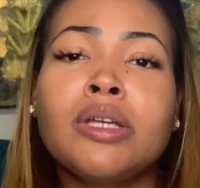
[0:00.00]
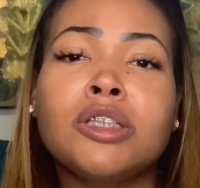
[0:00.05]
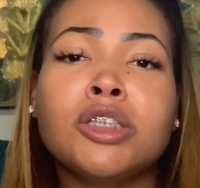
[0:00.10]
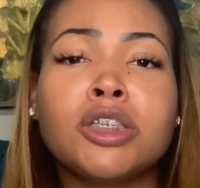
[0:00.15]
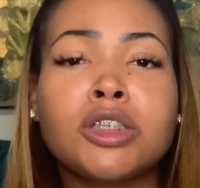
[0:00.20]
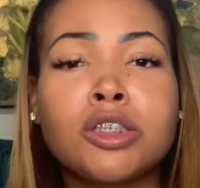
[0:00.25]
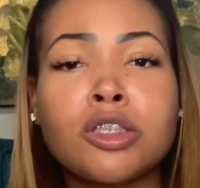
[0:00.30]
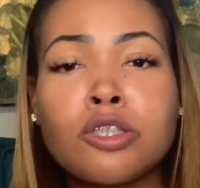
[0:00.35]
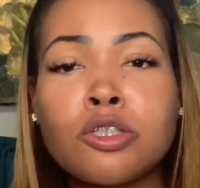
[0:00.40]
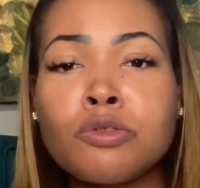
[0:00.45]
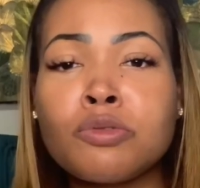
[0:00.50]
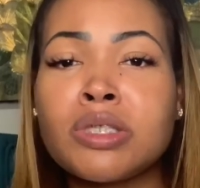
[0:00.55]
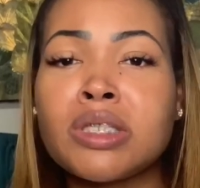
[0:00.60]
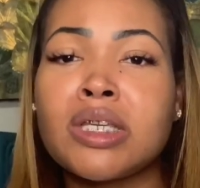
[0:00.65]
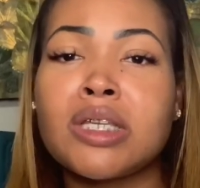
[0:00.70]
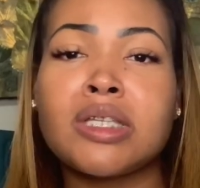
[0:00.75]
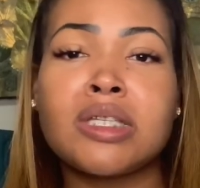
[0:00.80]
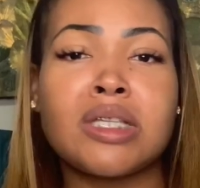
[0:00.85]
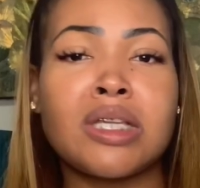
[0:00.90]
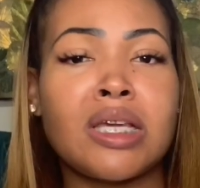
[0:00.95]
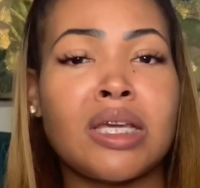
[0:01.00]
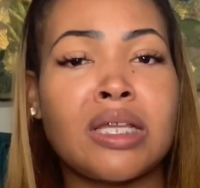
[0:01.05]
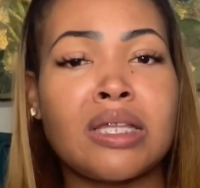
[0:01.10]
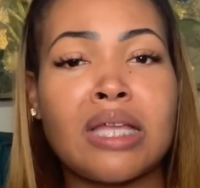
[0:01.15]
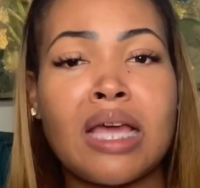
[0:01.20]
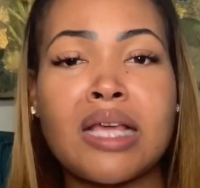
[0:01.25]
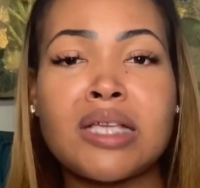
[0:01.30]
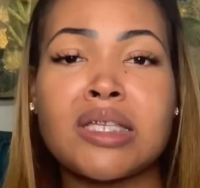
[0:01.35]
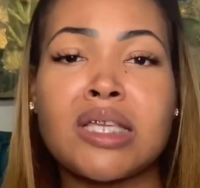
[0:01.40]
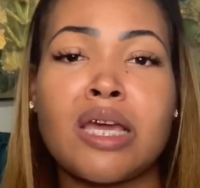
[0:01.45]
just the $260
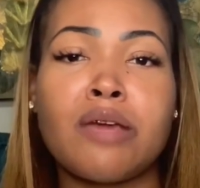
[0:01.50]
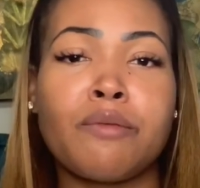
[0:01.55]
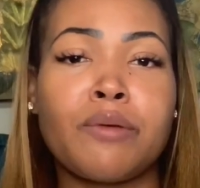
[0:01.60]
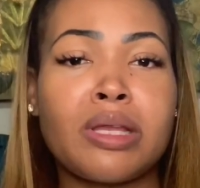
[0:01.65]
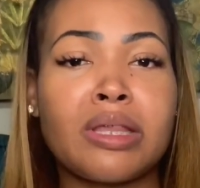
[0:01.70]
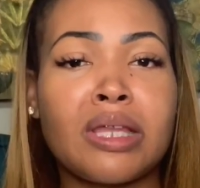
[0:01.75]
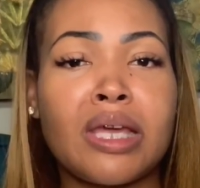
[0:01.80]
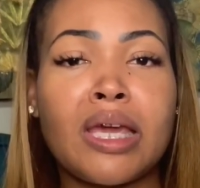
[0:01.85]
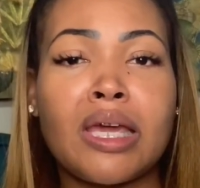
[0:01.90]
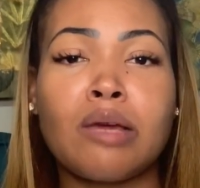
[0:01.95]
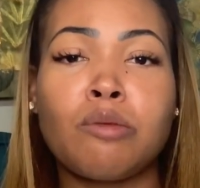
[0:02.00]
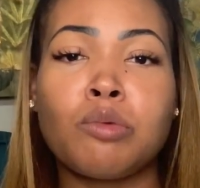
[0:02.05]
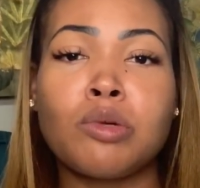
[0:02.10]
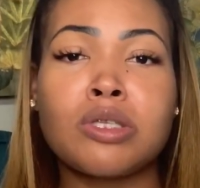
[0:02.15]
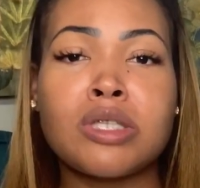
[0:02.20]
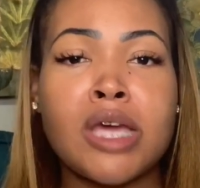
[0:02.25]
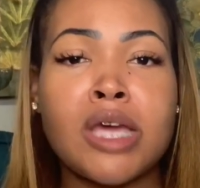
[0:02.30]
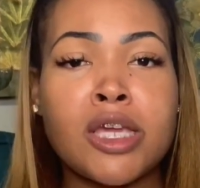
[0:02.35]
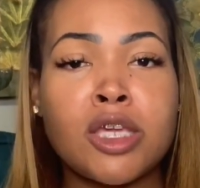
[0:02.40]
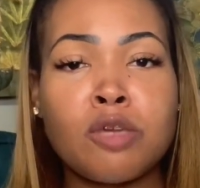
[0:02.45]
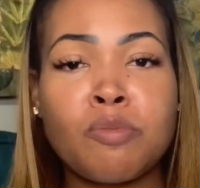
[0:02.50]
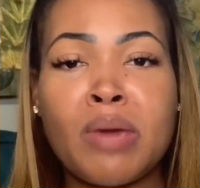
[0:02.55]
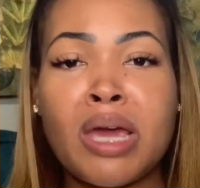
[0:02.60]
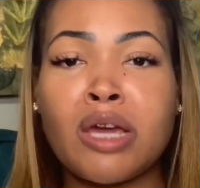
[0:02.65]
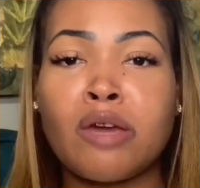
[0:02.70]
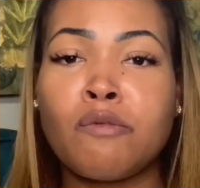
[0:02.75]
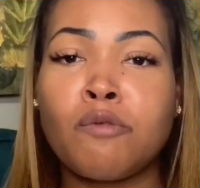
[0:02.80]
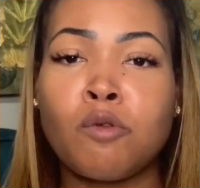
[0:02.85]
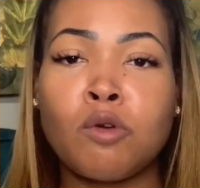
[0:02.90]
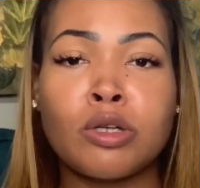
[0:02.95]
and that's everything. We'll take you
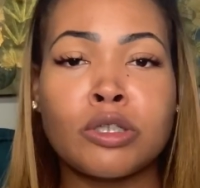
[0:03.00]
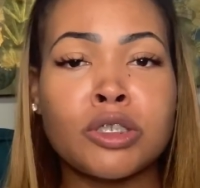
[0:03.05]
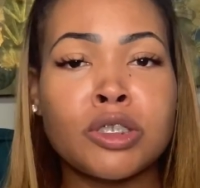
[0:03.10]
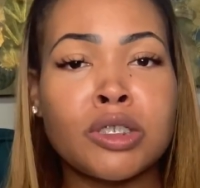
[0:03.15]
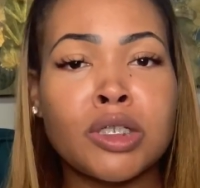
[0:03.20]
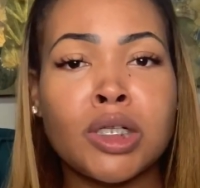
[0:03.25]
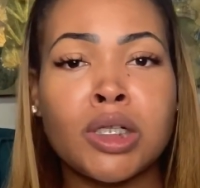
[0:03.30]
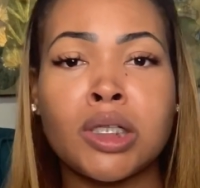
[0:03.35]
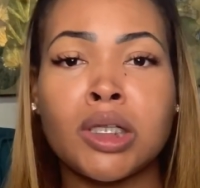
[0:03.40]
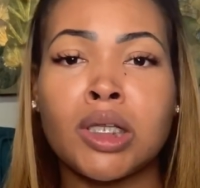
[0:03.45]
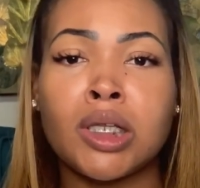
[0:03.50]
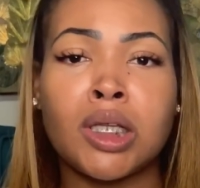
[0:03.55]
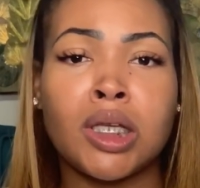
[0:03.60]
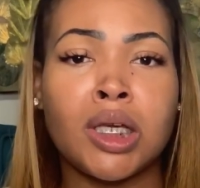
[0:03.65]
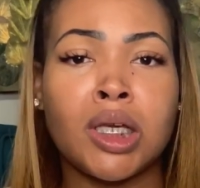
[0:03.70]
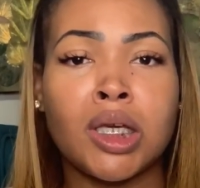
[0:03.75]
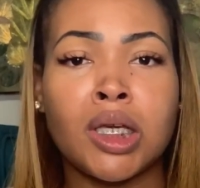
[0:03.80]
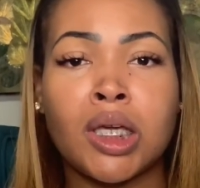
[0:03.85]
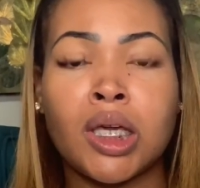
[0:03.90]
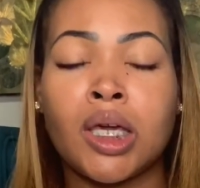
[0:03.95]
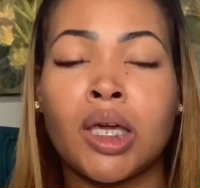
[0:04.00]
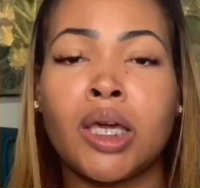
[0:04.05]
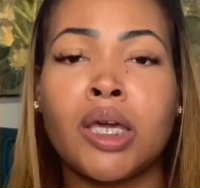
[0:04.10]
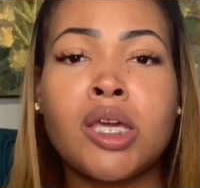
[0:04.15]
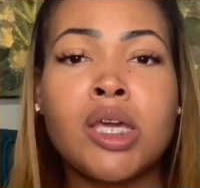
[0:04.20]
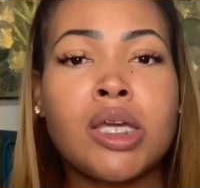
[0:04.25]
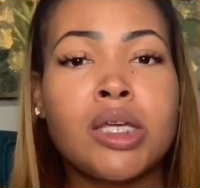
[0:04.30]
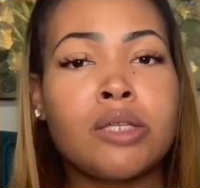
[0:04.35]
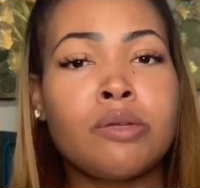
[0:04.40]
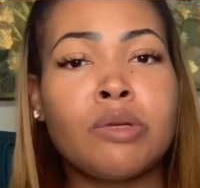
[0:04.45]
back and forth to the clinic, and
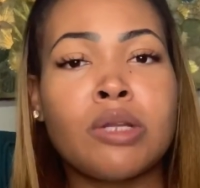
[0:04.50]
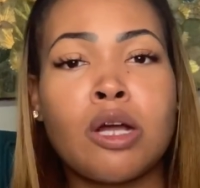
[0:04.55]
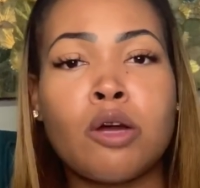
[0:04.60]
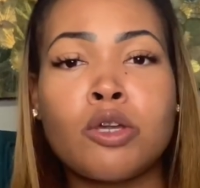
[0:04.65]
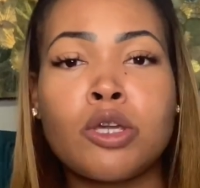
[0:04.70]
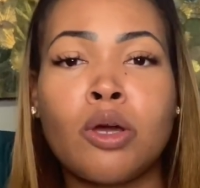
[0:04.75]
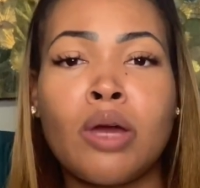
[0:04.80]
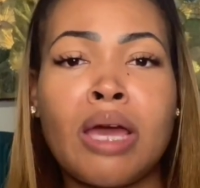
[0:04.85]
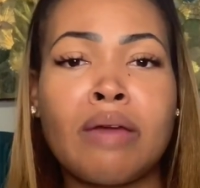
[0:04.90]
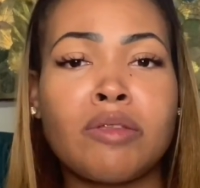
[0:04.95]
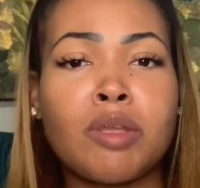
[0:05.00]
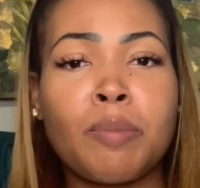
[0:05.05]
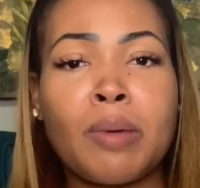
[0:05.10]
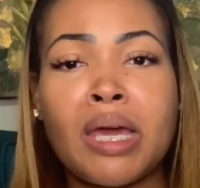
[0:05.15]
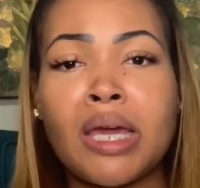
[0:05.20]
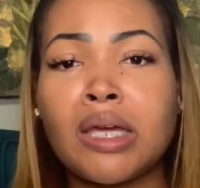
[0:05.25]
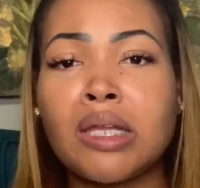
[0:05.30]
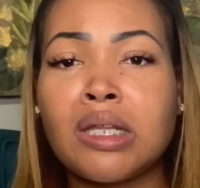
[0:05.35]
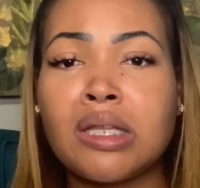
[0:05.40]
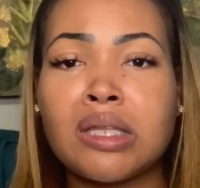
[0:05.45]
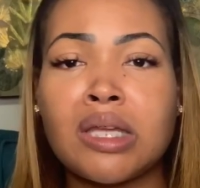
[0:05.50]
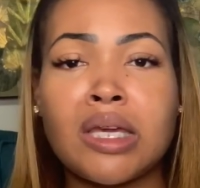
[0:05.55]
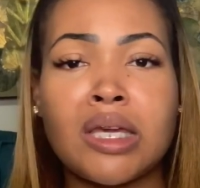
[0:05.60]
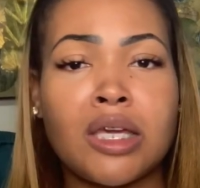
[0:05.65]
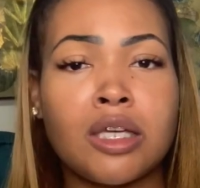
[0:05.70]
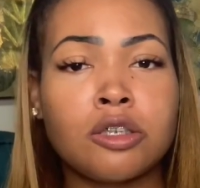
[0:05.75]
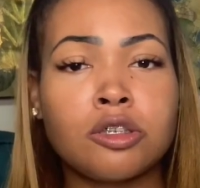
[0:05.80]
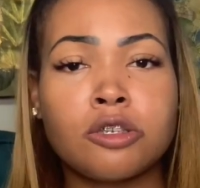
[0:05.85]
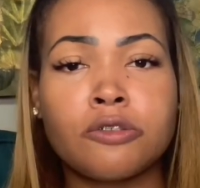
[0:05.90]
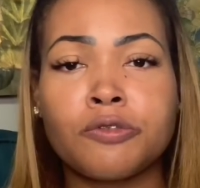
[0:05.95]
you know, you don't have to pay anything
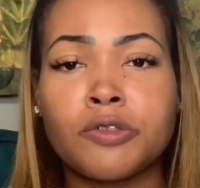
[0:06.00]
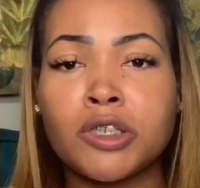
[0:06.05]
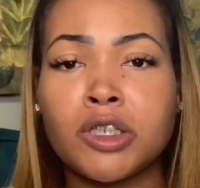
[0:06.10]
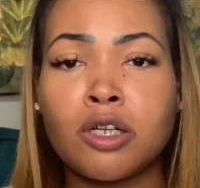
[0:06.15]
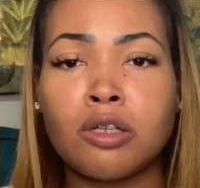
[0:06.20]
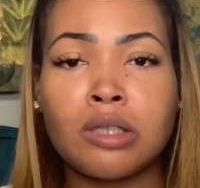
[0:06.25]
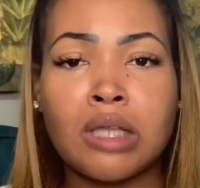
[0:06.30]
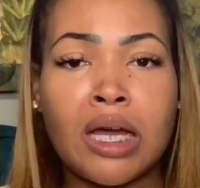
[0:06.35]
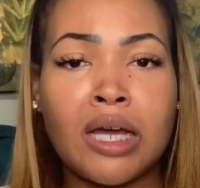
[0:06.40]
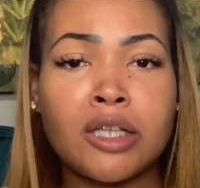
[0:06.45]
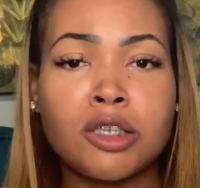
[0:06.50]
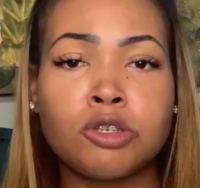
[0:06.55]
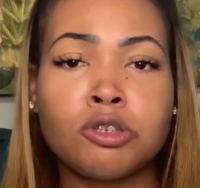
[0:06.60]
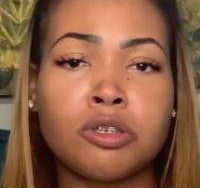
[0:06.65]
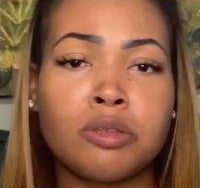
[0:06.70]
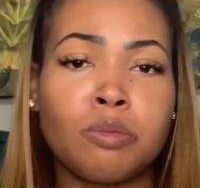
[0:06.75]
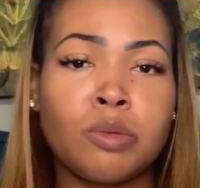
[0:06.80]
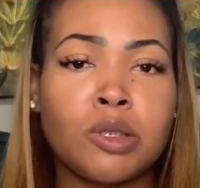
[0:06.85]
extra for your laundry.